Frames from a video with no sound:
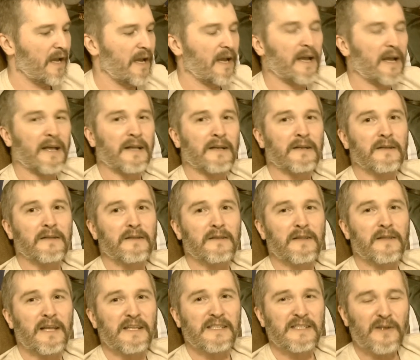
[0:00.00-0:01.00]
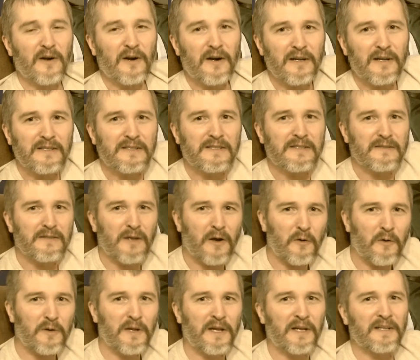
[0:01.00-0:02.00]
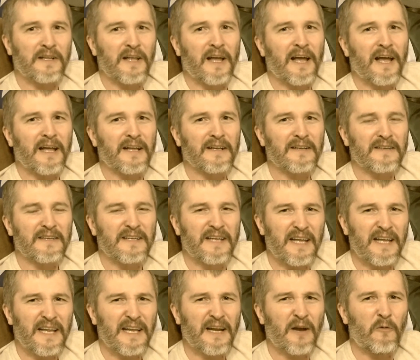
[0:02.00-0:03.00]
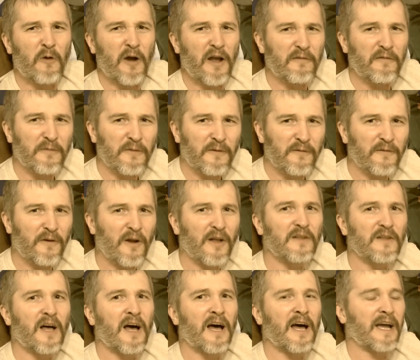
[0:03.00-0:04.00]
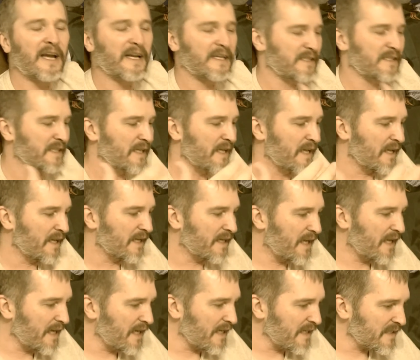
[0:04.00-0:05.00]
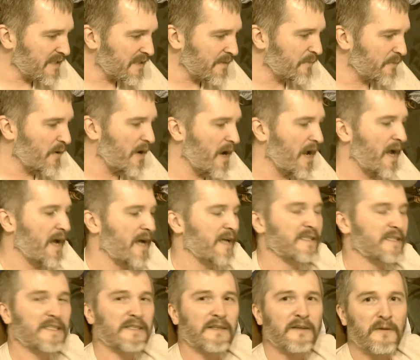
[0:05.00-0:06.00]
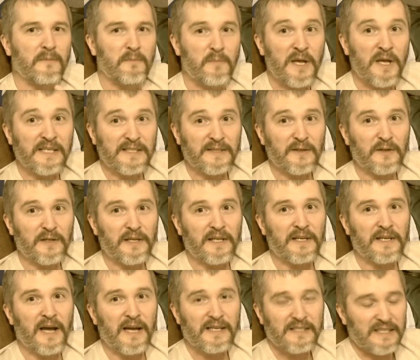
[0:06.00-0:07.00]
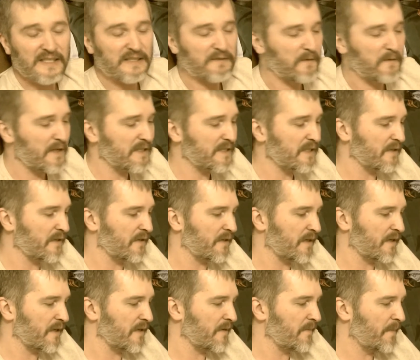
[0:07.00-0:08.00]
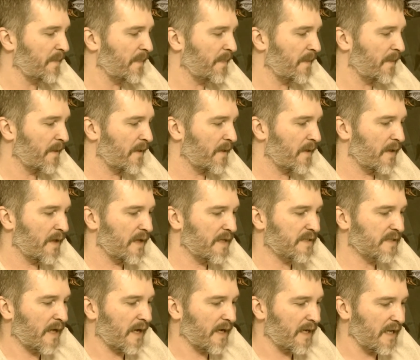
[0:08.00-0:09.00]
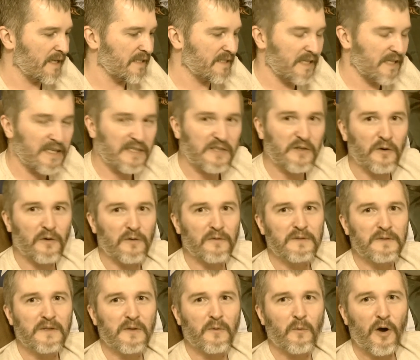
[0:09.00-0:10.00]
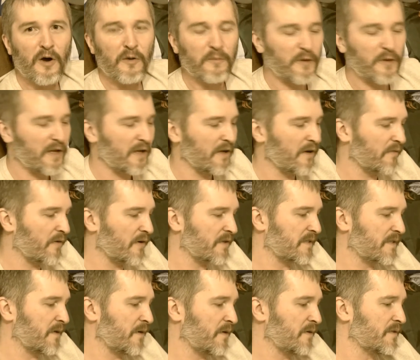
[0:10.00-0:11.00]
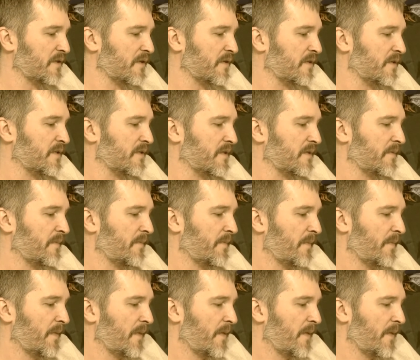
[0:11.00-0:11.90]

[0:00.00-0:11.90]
And they started noting that getting away from the front lines, getting some rest mentally, not just physically, is like essential to the well-being of our soldiers.